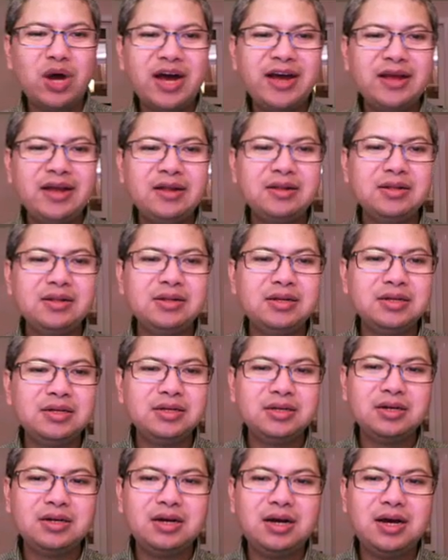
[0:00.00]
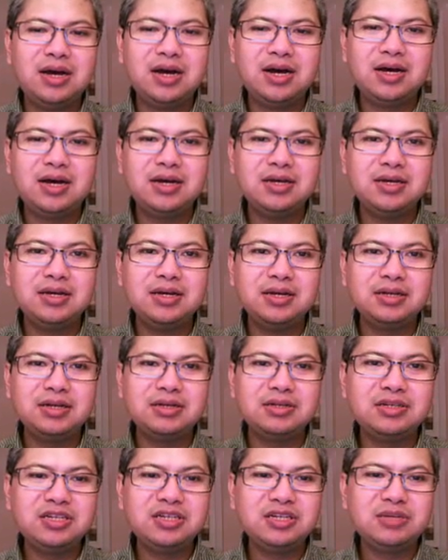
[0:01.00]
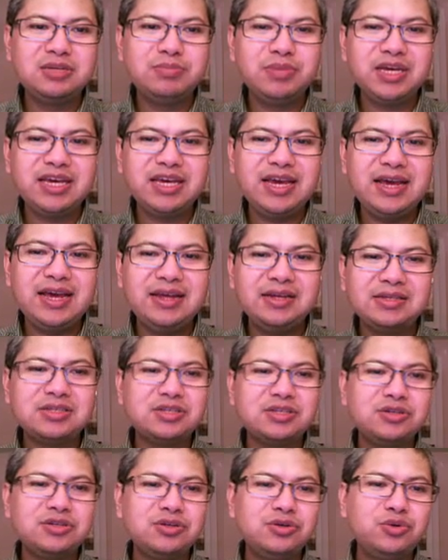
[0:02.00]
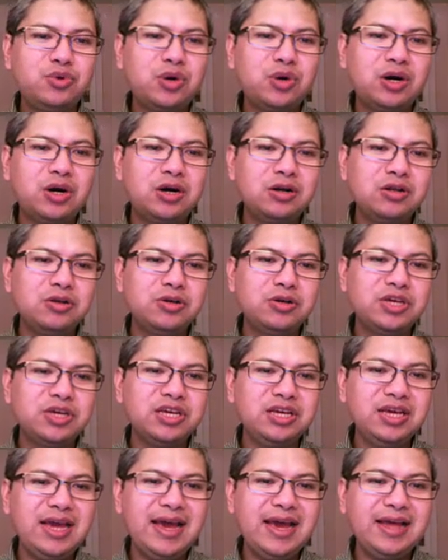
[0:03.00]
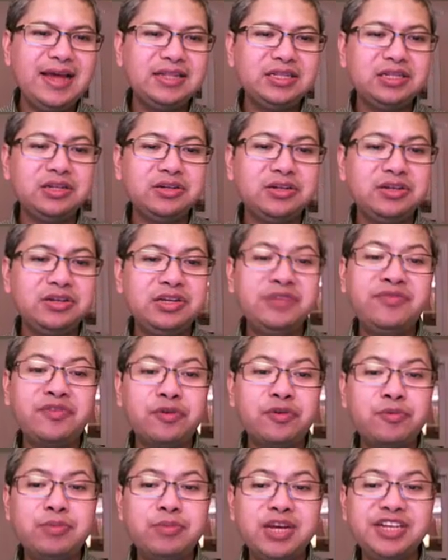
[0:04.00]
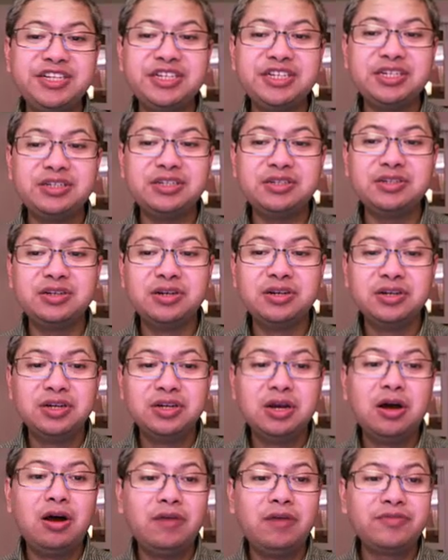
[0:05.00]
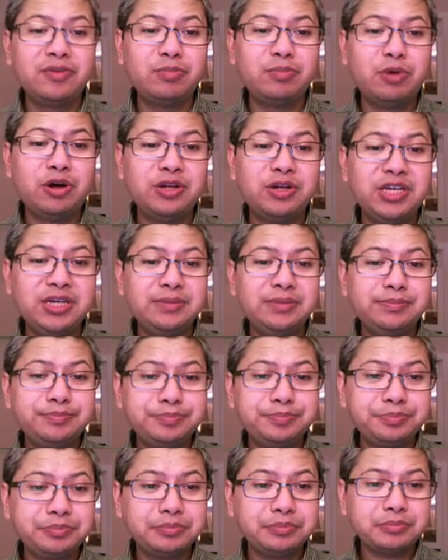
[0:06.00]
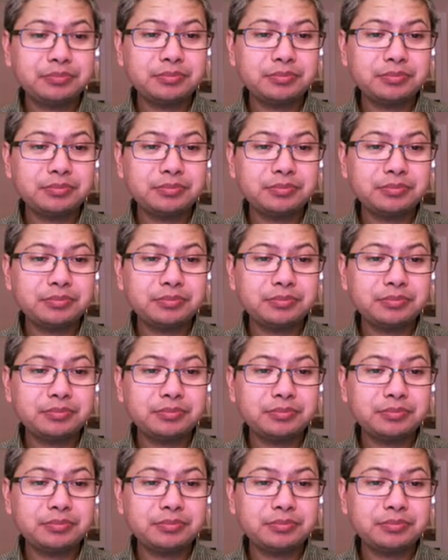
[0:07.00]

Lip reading: while in continuum mechanics, you are looking at the deformation of the body.